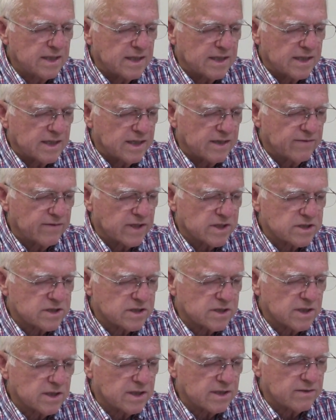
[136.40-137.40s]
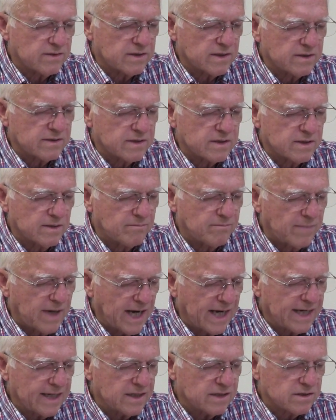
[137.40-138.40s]
give us uh, the, the
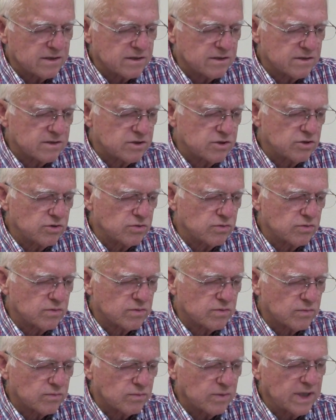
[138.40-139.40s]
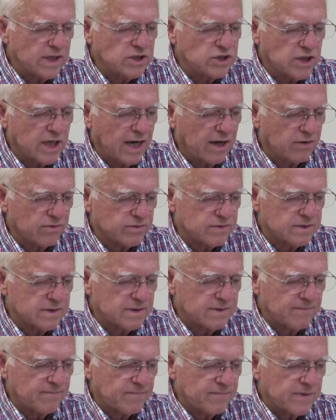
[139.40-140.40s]
mind to reach out
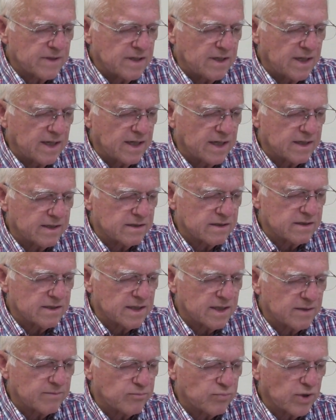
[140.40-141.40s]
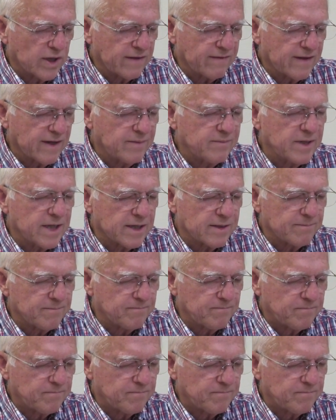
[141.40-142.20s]
and uh, bring them in.